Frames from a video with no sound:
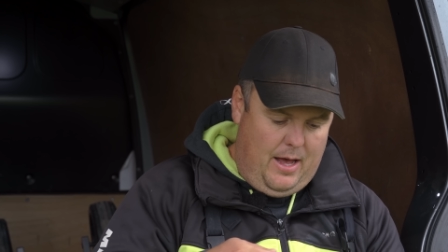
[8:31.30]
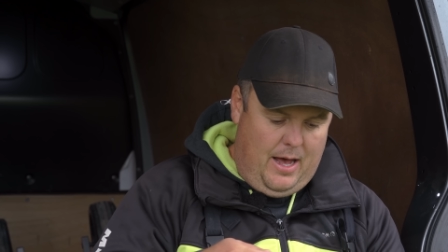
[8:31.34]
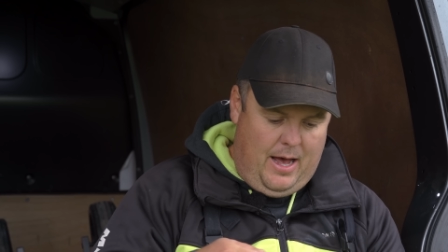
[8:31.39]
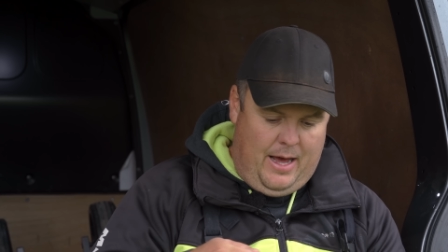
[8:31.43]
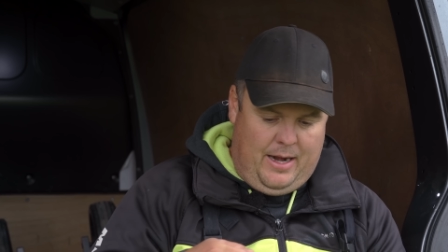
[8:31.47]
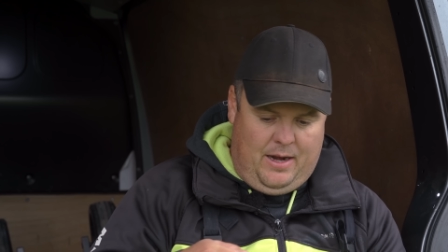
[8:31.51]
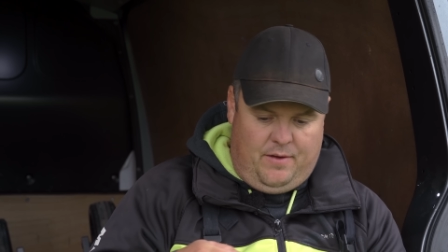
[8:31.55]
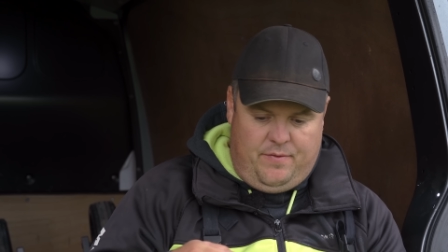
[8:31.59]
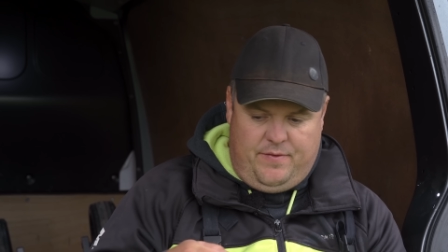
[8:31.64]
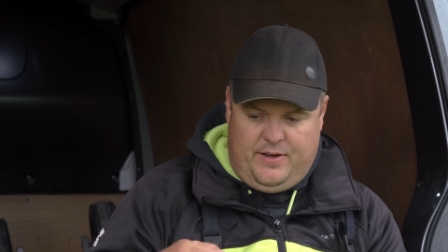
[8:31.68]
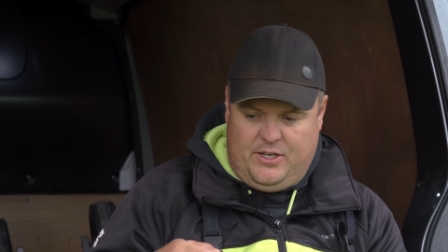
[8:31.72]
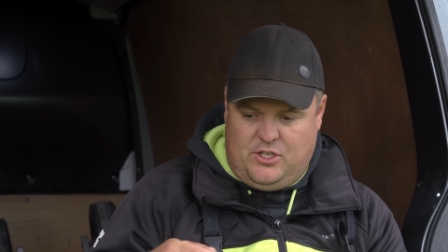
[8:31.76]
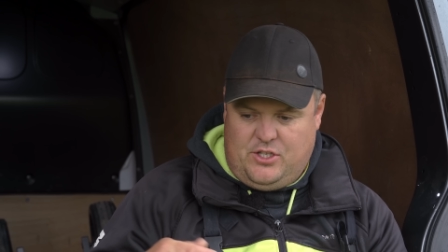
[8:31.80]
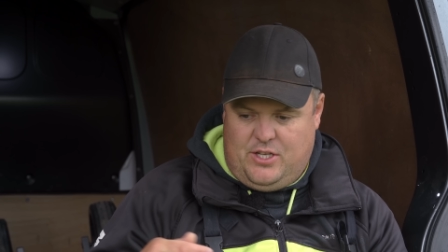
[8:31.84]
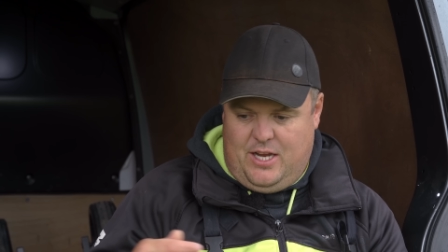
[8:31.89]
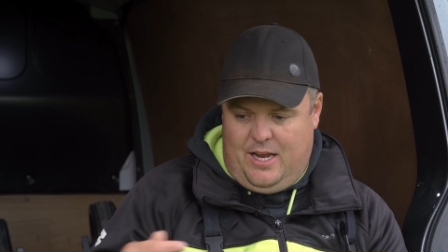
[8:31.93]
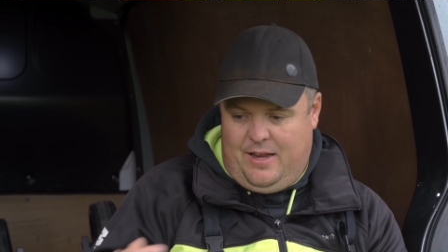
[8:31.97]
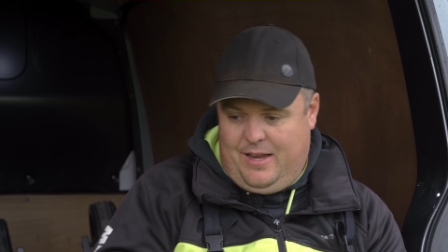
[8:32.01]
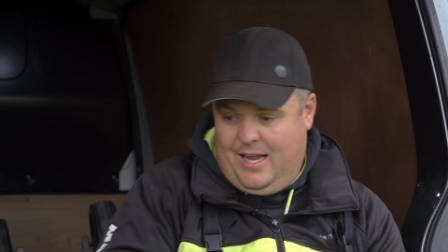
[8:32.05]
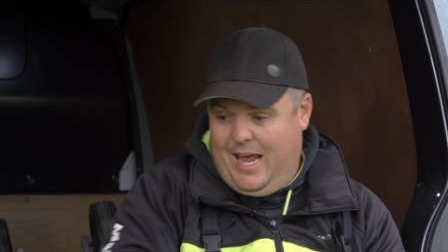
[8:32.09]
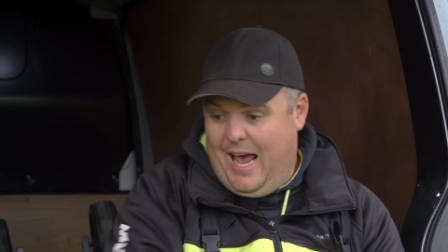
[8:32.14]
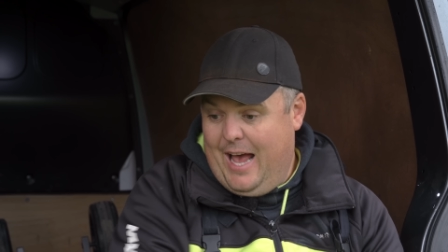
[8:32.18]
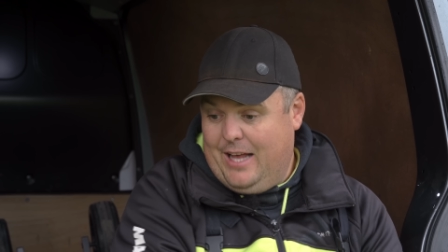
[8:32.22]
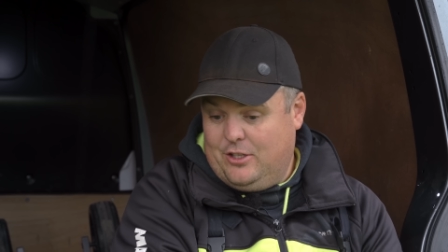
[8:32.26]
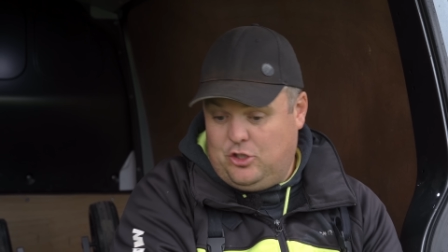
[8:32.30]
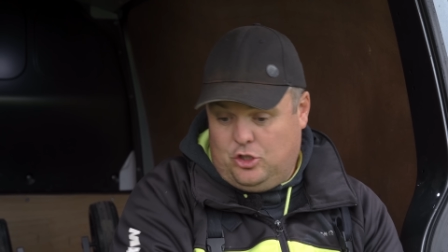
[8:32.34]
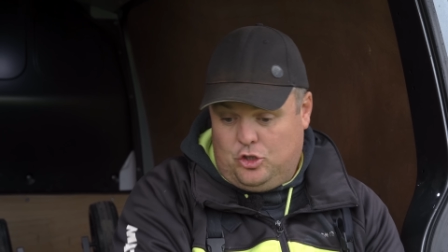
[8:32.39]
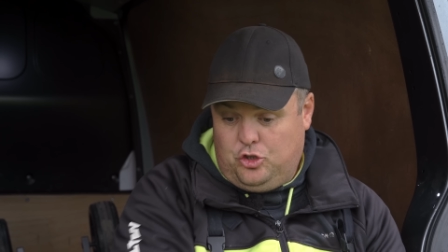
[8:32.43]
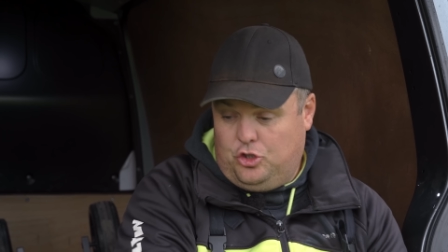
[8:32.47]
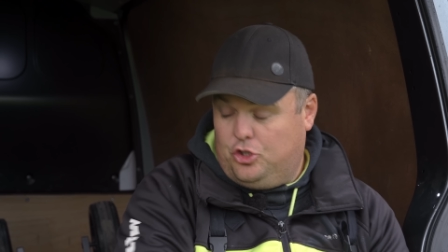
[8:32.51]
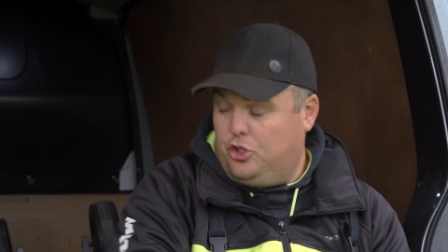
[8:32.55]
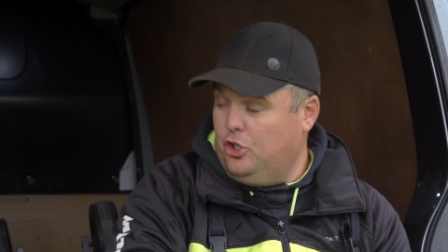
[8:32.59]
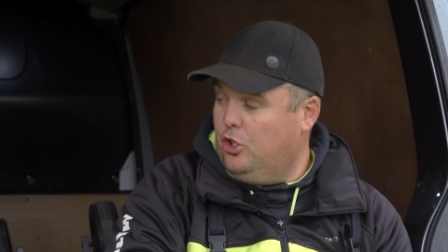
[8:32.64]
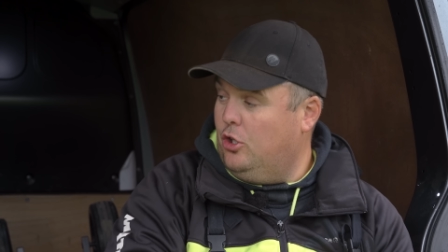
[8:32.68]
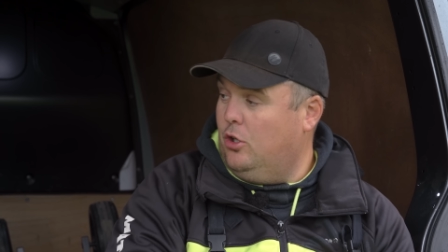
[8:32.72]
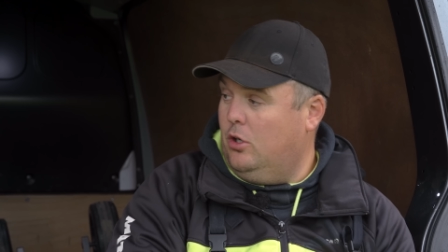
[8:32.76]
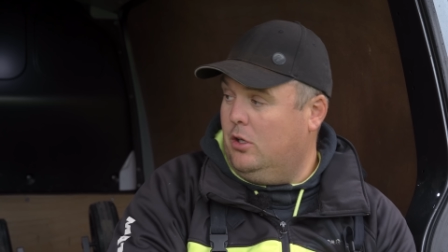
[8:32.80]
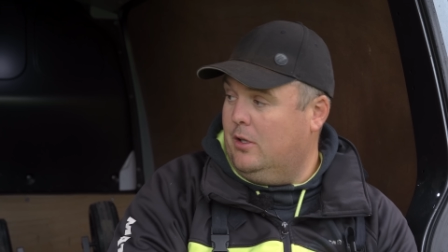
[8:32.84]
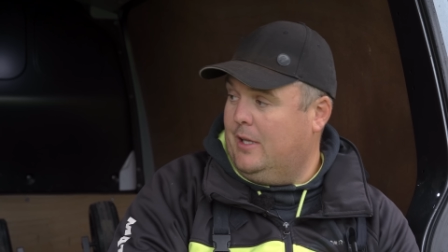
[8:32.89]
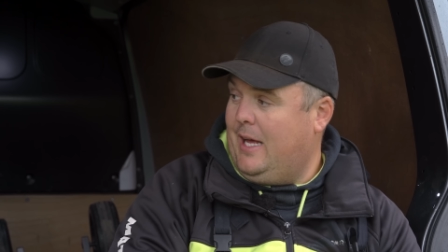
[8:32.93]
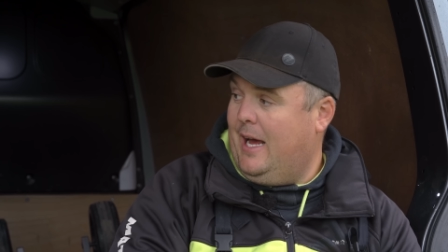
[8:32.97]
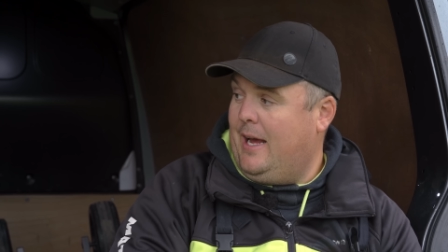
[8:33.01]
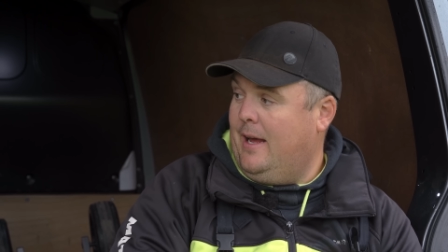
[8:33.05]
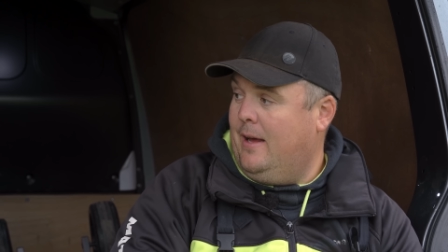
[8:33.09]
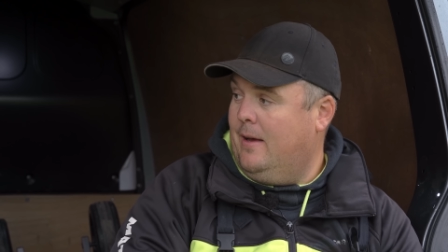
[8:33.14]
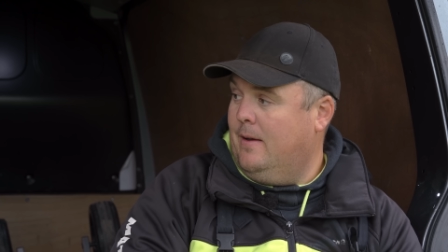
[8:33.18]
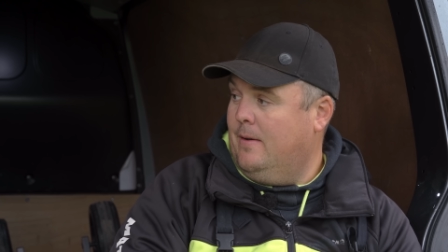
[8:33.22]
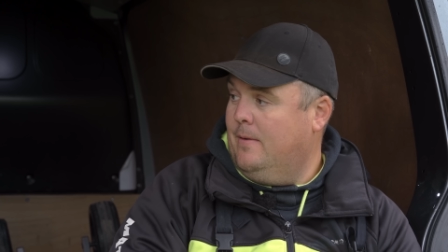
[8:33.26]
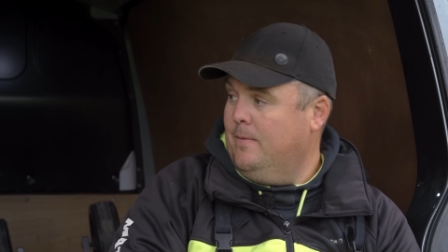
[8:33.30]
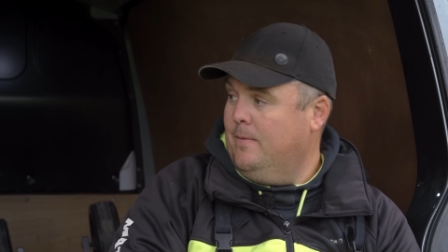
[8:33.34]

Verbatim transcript: And I fished in the edge and short all day